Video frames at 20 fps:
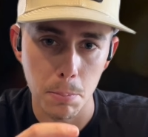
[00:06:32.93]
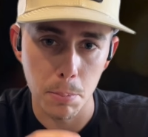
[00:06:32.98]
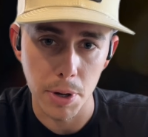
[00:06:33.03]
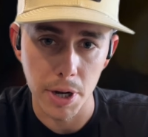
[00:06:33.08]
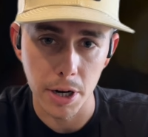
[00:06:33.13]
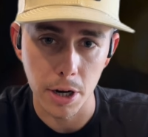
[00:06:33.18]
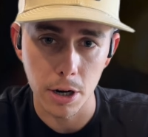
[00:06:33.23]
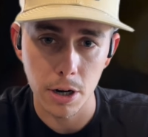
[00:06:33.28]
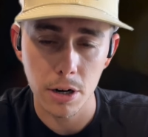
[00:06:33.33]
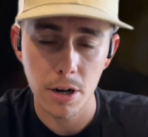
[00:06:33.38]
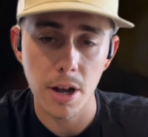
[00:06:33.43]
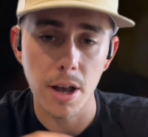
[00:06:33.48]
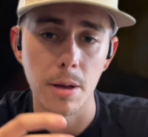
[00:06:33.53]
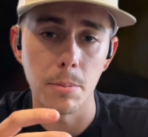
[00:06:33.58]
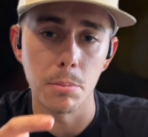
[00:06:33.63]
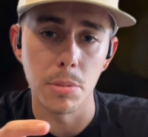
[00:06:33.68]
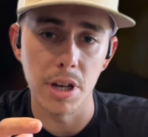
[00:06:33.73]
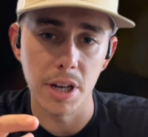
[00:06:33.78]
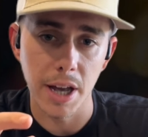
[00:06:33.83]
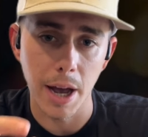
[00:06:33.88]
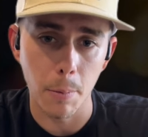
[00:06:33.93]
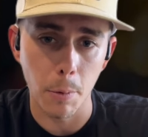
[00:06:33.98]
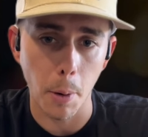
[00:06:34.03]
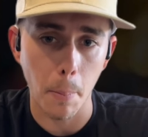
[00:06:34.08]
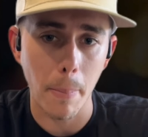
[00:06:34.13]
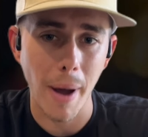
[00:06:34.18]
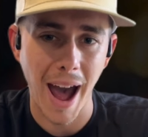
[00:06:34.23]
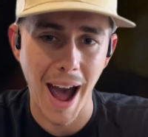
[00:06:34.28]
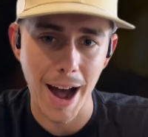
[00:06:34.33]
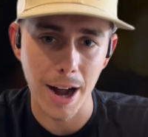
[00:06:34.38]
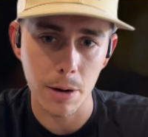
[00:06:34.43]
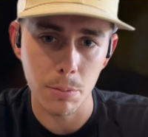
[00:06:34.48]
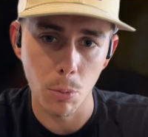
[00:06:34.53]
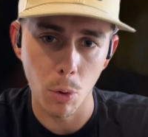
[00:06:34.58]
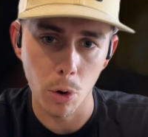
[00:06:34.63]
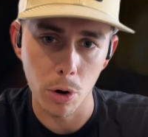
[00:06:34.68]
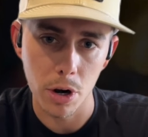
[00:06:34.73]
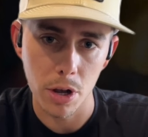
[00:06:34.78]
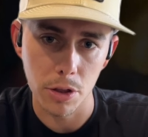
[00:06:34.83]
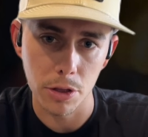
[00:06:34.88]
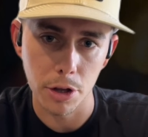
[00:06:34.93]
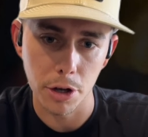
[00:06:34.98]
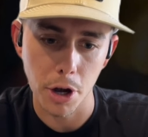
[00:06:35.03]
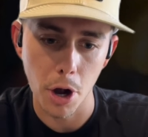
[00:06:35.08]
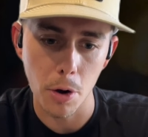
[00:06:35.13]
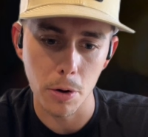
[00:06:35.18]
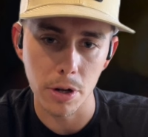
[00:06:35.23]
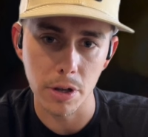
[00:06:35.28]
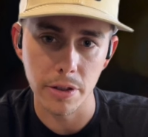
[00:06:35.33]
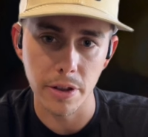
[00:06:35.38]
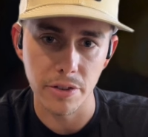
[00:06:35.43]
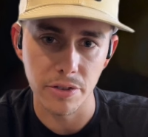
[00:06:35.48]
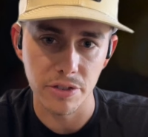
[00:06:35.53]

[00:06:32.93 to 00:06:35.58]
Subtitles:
bigger and being able to pack more in the coating than,